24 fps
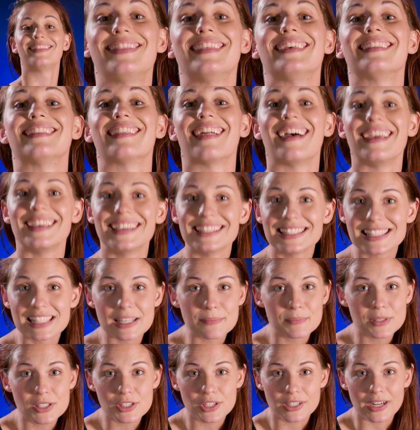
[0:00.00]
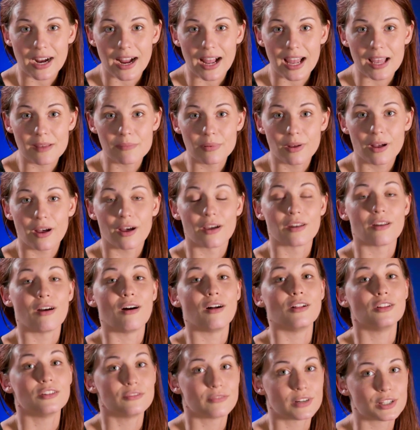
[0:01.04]
Then like and subscribe on
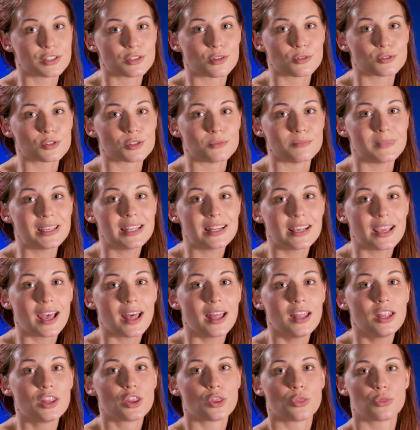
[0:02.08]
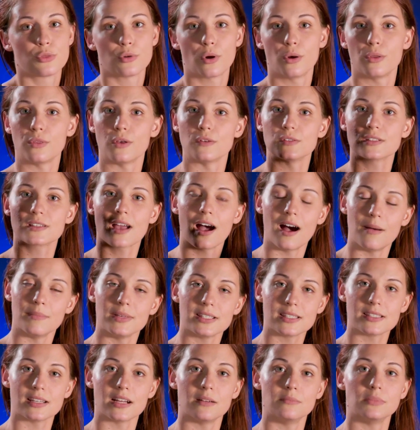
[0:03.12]
all of our social media. Throw those
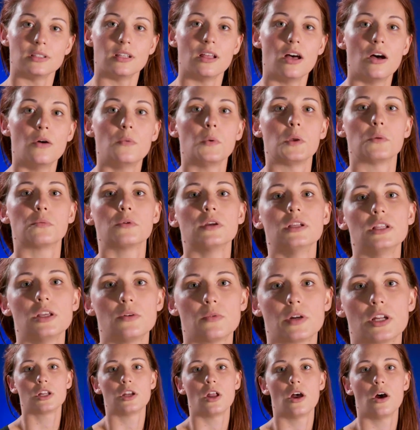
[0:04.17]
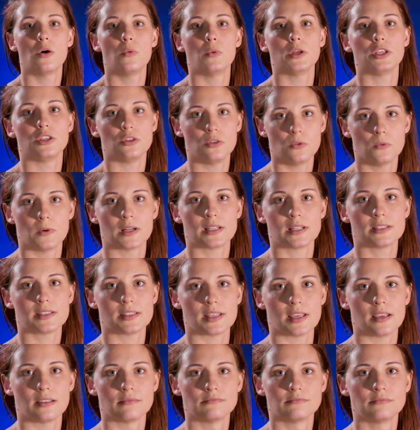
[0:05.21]
comments down below. We really want to know what you want to
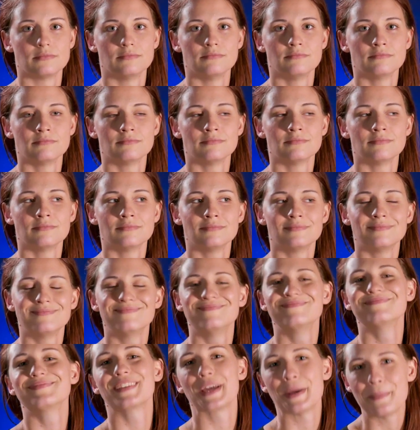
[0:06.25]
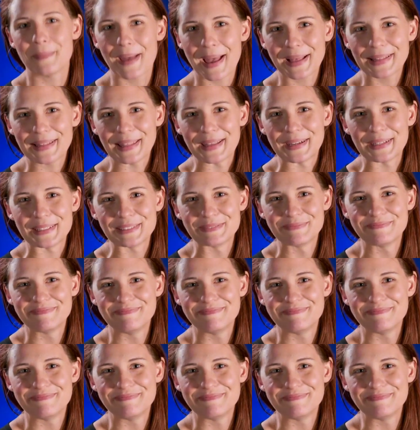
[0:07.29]
see. Come back later.